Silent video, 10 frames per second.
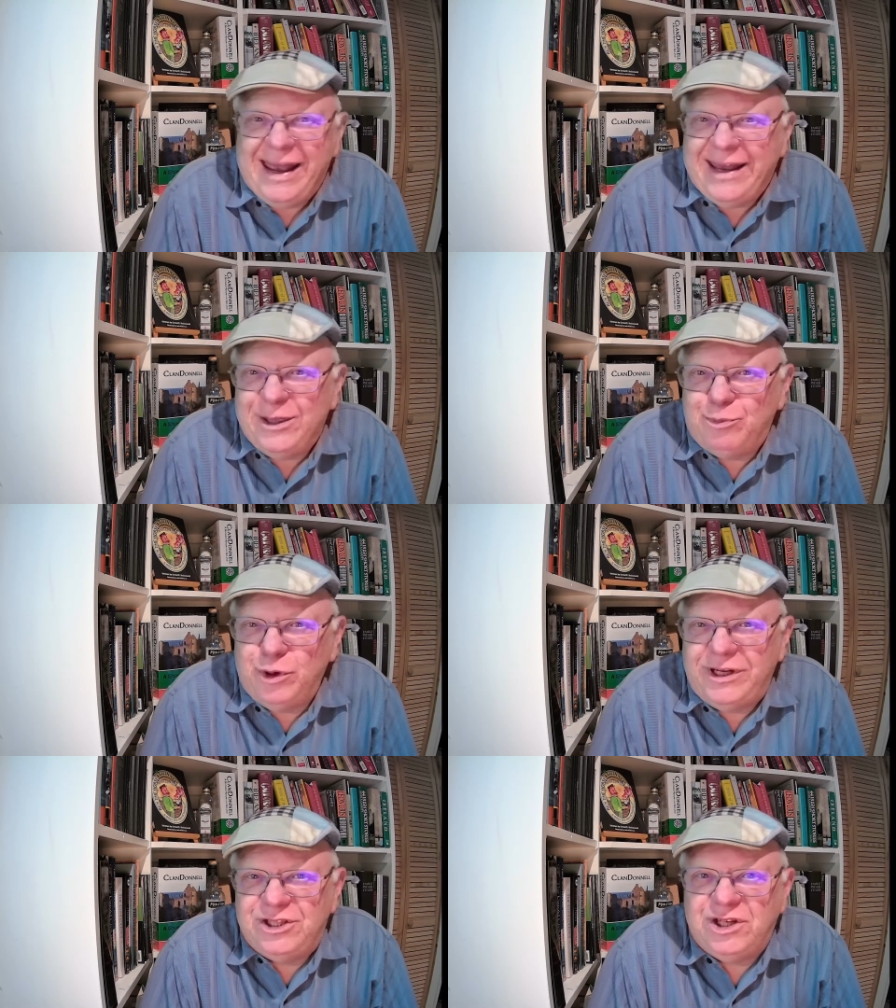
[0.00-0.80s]
And the
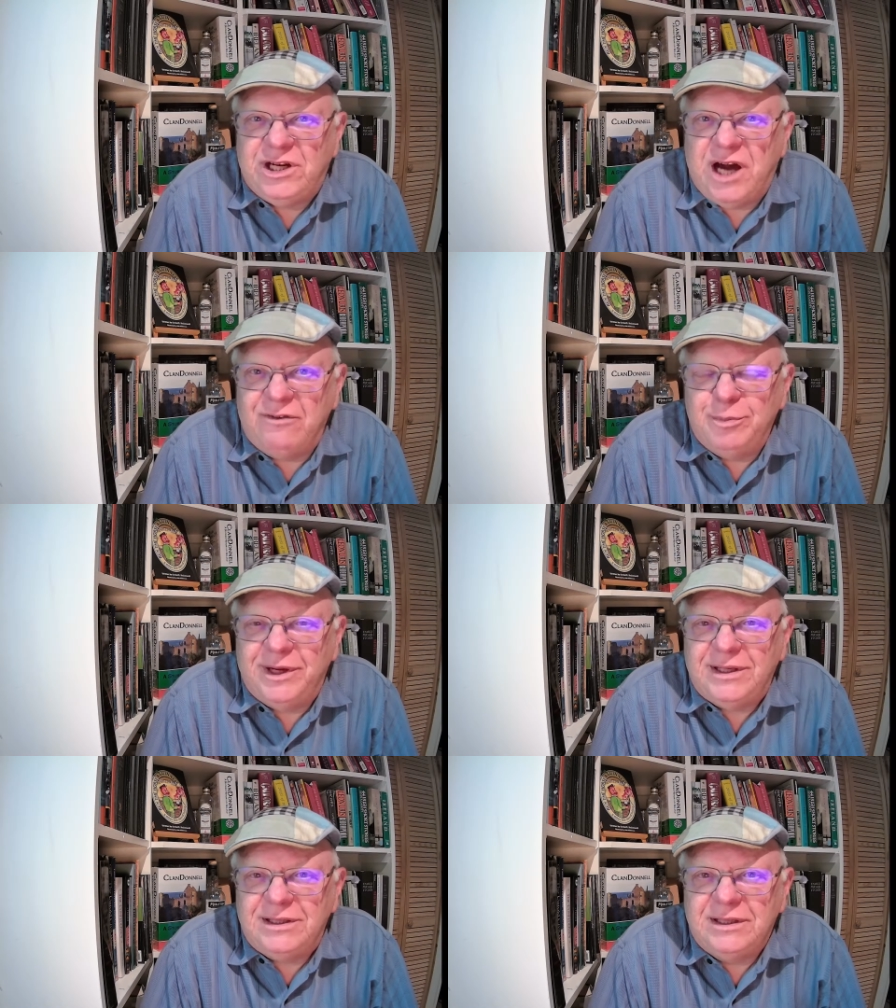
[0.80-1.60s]
British
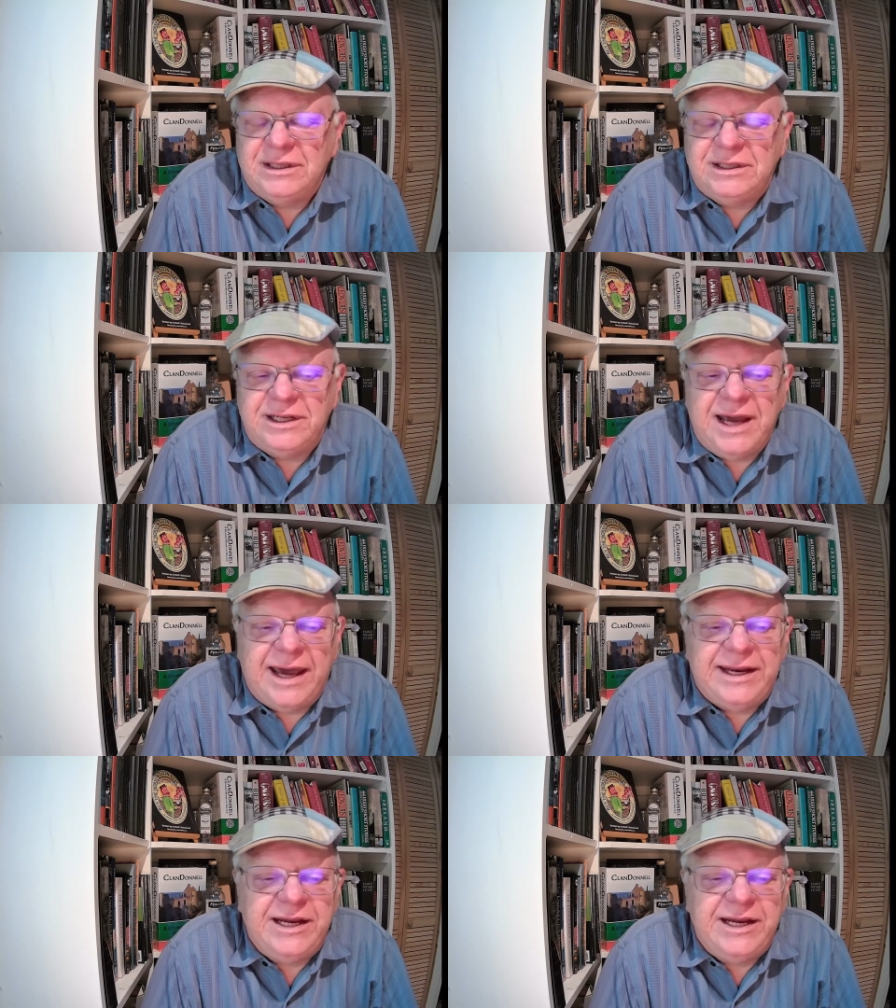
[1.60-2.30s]
government did not